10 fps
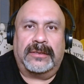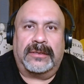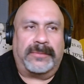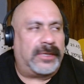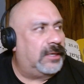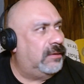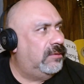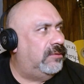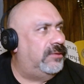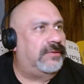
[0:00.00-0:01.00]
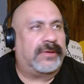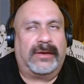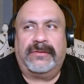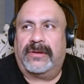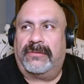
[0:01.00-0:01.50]
I mean, I don't own this
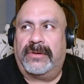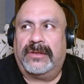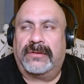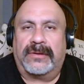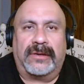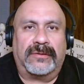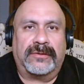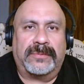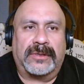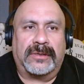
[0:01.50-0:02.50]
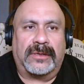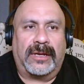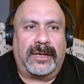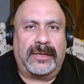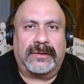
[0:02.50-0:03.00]
house. I rent this house, but I
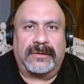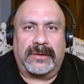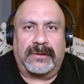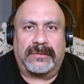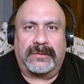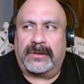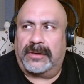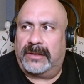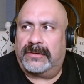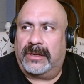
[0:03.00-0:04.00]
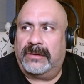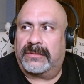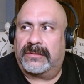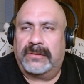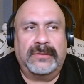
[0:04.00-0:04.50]
like this house. It's a nice
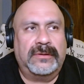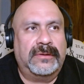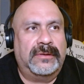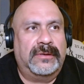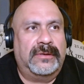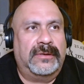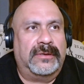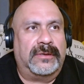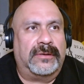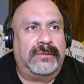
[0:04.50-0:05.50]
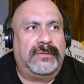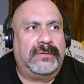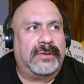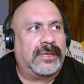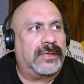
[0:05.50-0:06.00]
house, you know,
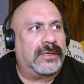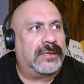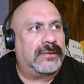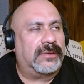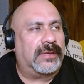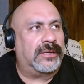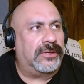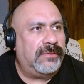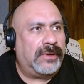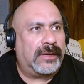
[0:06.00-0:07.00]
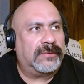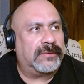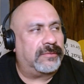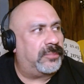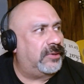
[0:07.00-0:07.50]
and it's not a new house.
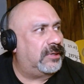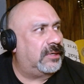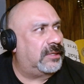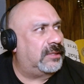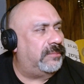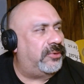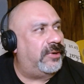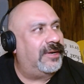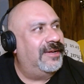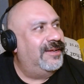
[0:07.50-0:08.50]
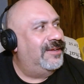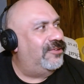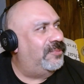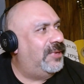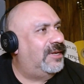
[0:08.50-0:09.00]
It was it
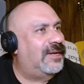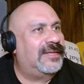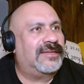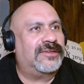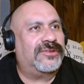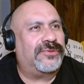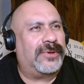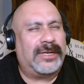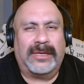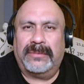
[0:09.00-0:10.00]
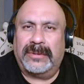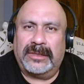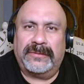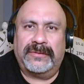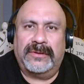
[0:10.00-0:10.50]
was made in 1920, I believe.